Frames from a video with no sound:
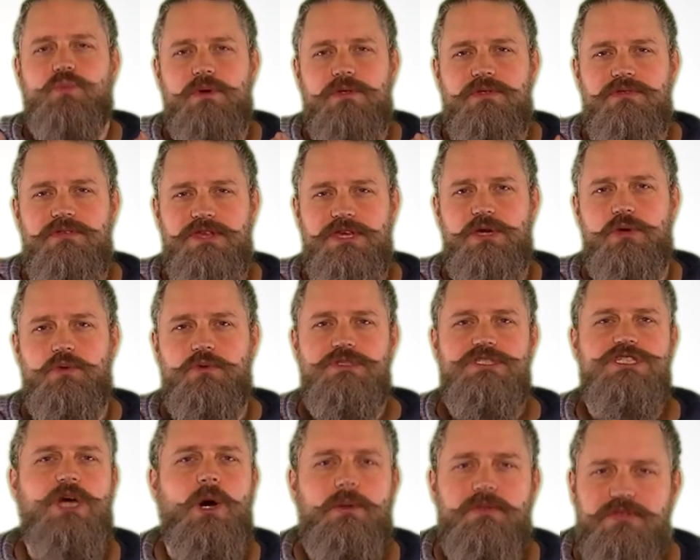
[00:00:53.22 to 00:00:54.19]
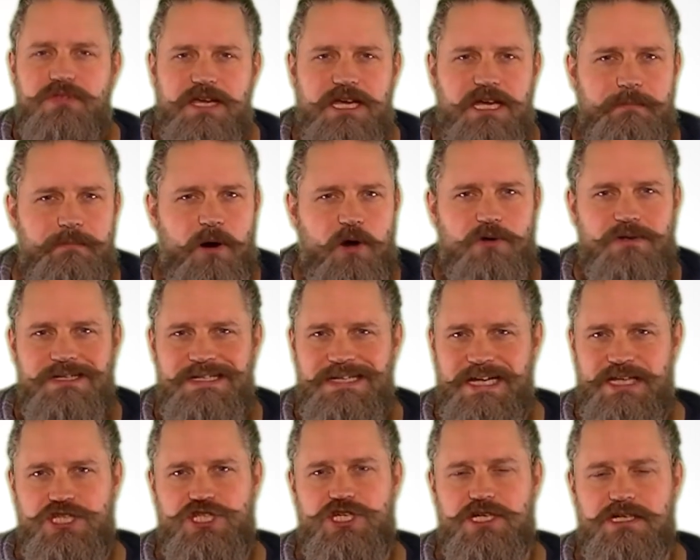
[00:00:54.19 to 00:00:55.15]
with you. Don't think about
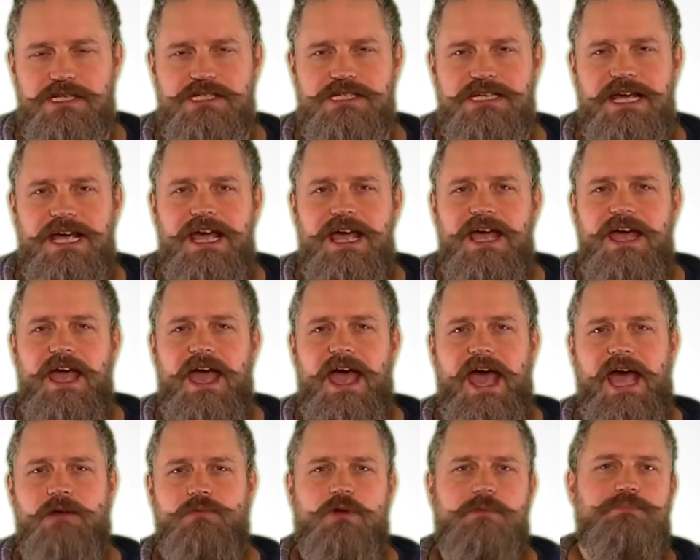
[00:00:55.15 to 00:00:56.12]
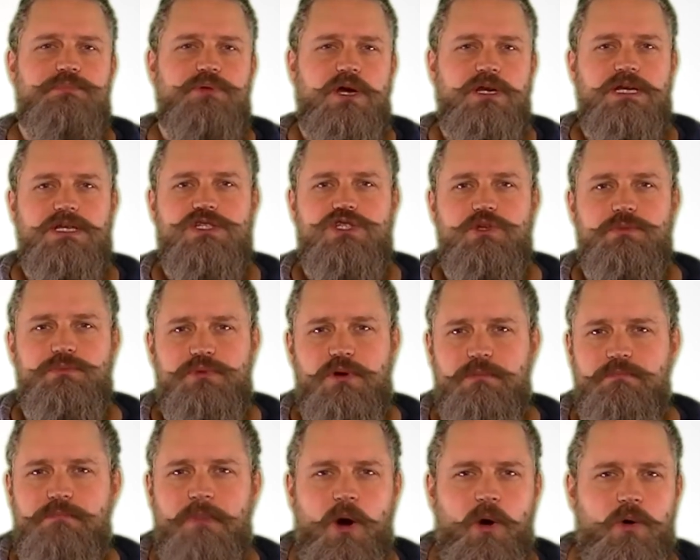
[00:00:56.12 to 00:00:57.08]
niches and what products to
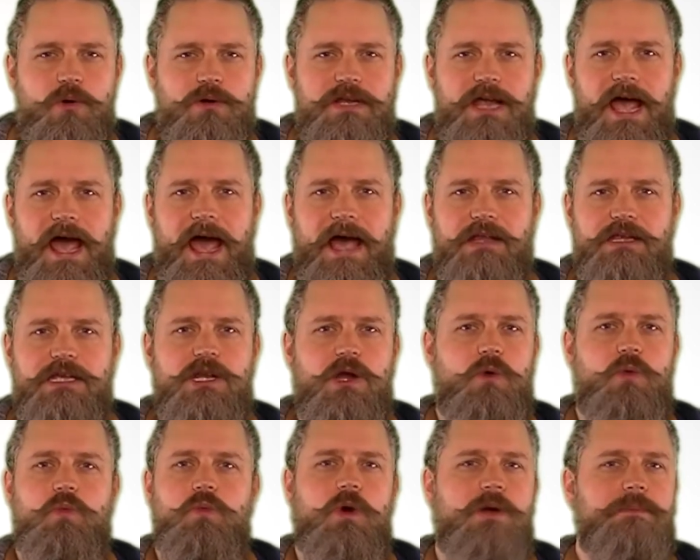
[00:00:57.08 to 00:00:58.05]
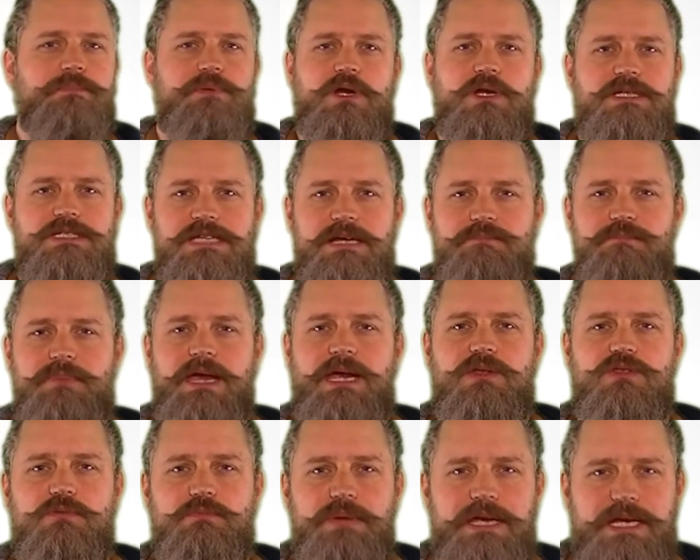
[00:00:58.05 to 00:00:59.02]
promote and what products can pay
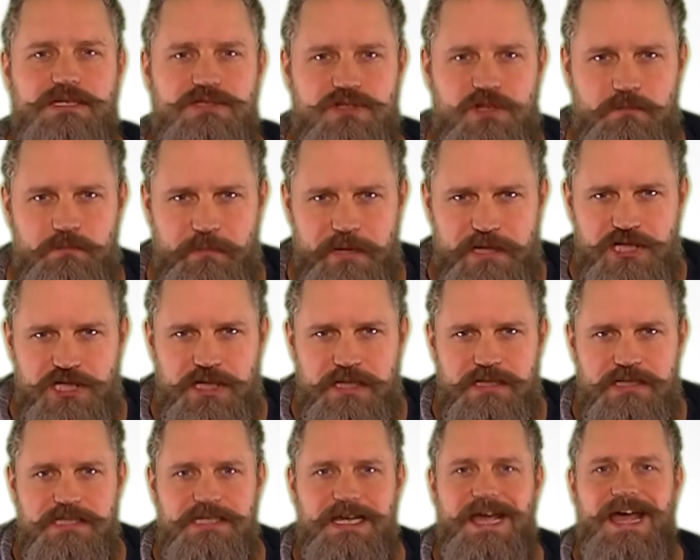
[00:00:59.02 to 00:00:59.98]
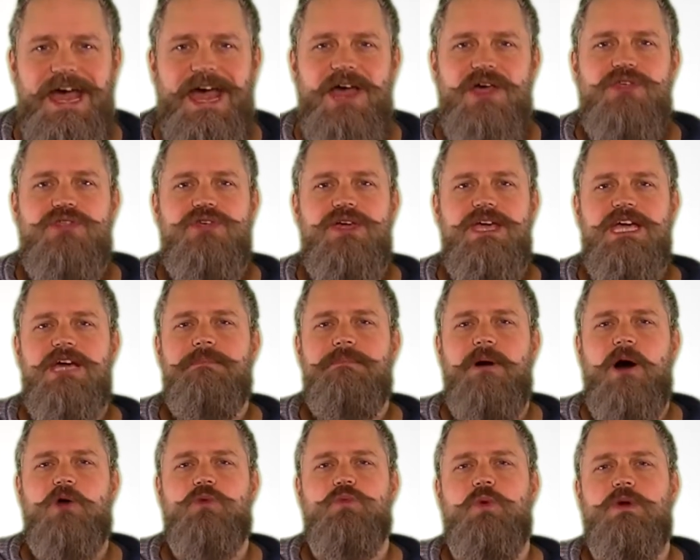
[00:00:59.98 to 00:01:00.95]
you the biggest commissions. Think
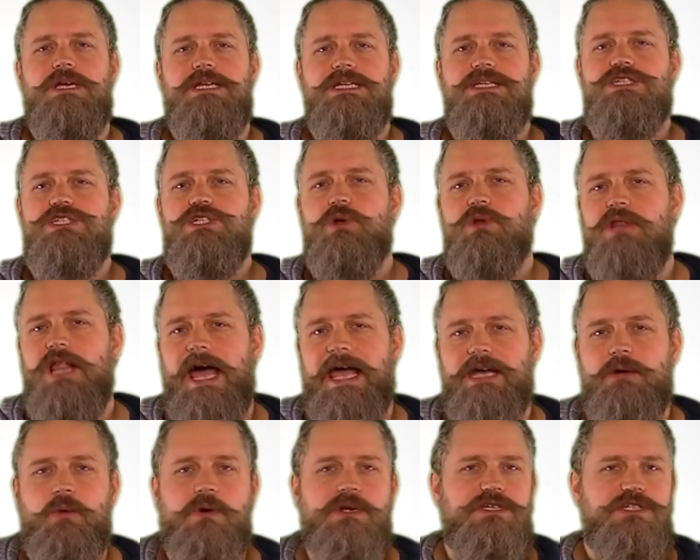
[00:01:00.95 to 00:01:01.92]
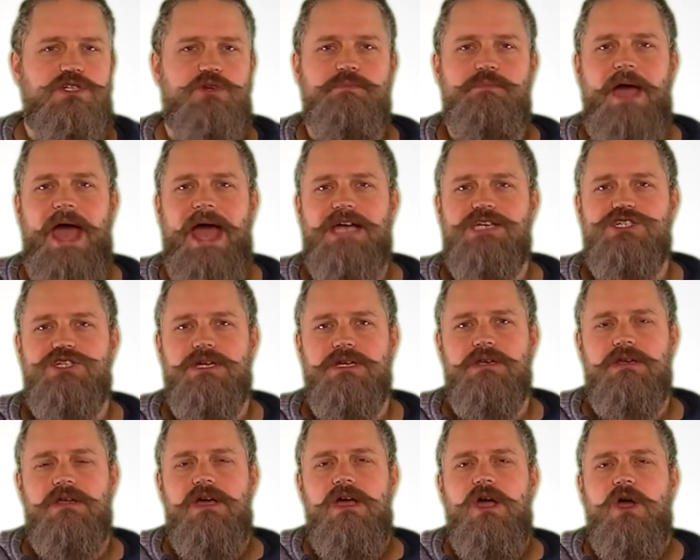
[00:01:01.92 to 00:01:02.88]
about what it is you like. What is your
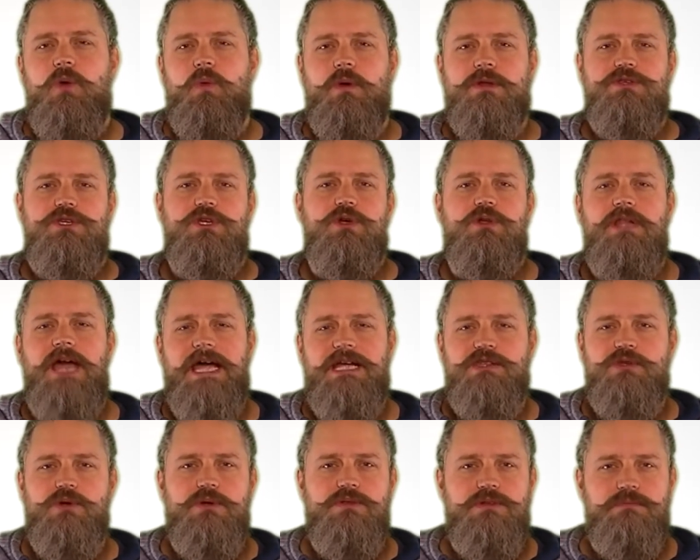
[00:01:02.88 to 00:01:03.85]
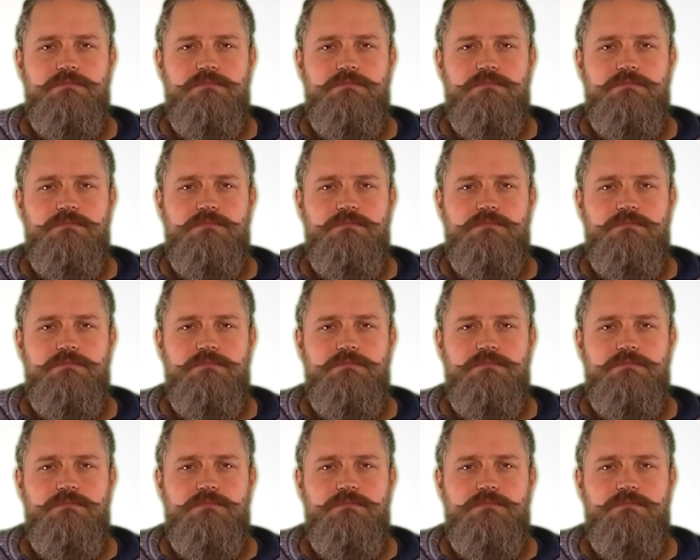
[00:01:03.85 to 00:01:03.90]
passion? What do you like doing the